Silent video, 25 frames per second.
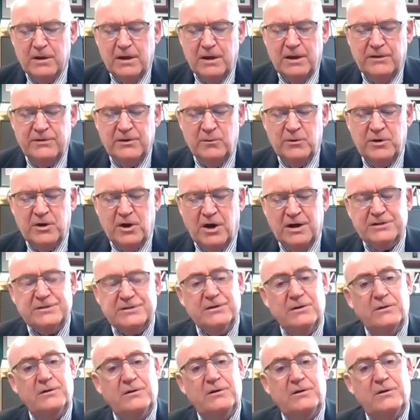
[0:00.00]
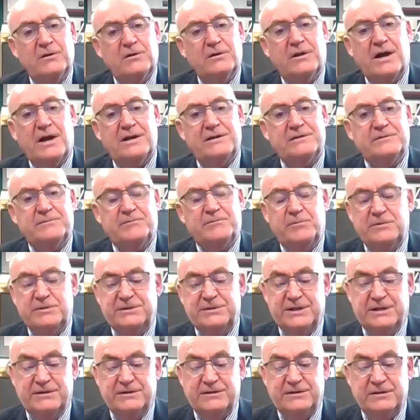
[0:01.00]
And then we also utilize
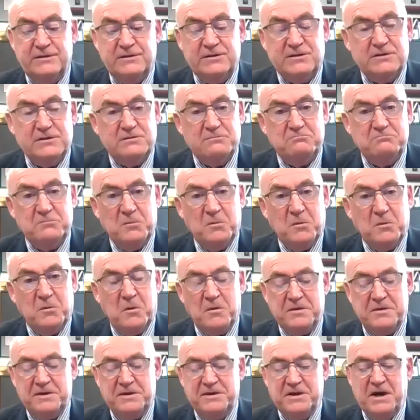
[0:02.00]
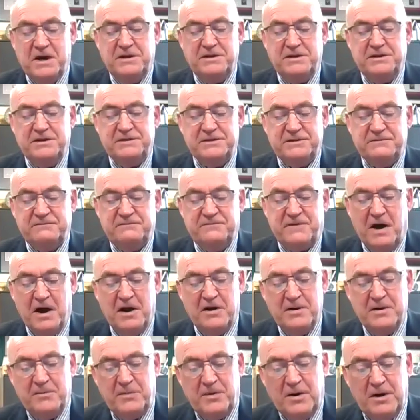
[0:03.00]
dentists, orthodontist,
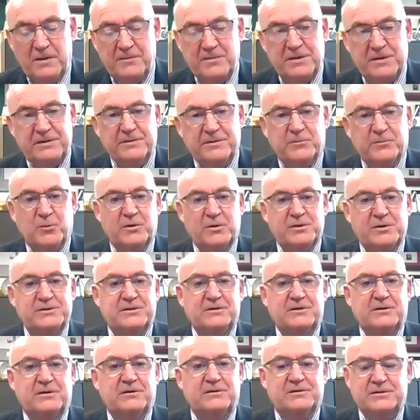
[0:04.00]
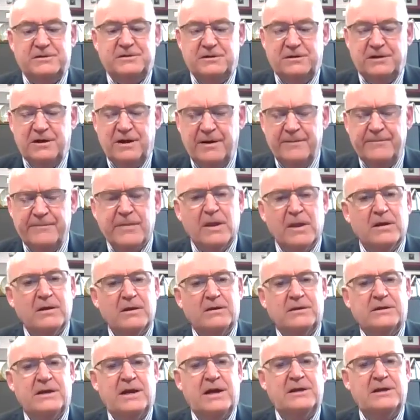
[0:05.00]
fire department, the Boys and Girls Club,
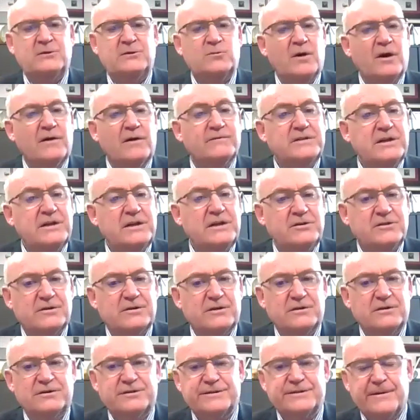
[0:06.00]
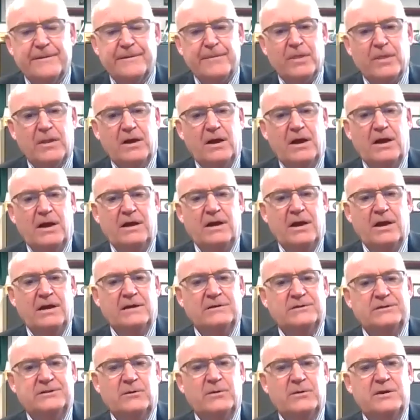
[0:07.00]
K-12 teachers.
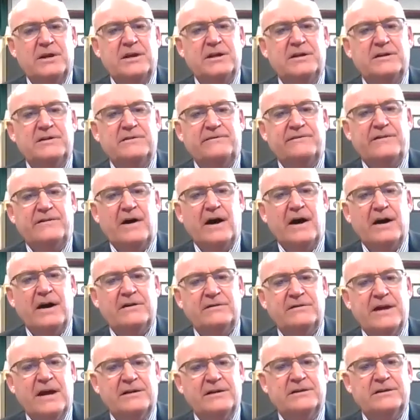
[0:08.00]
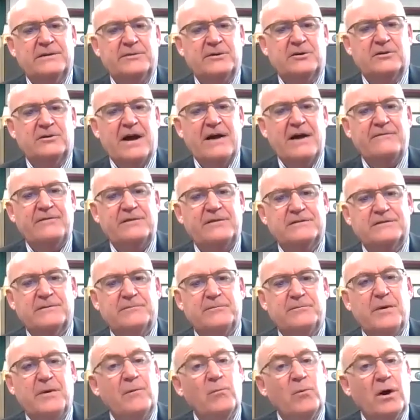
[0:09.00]
And so we needed to find that demographics of
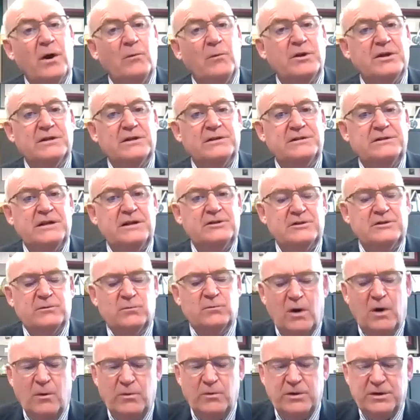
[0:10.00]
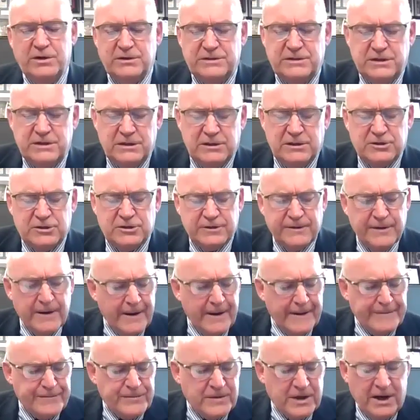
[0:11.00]
where we could teach and what we could teach.
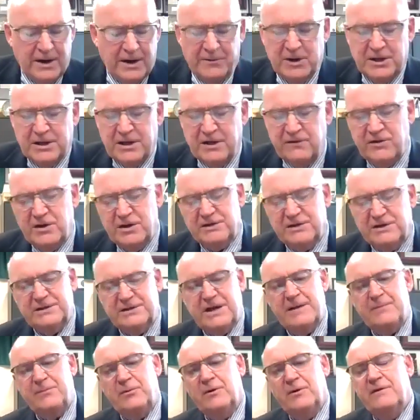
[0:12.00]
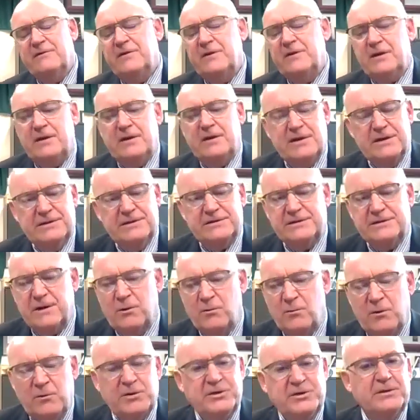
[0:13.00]
And I'm going to give you an example of it is
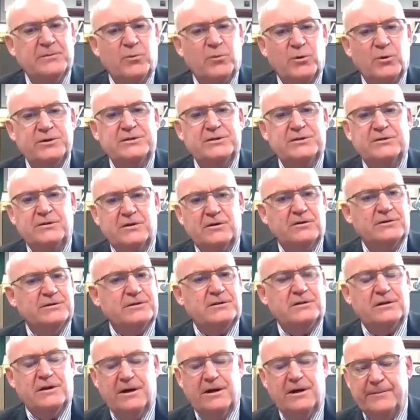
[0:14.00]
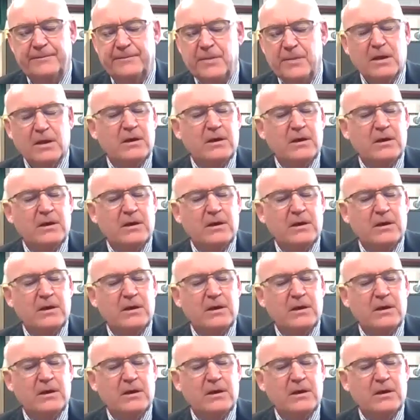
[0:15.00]
we went to the Boys and Girls Club.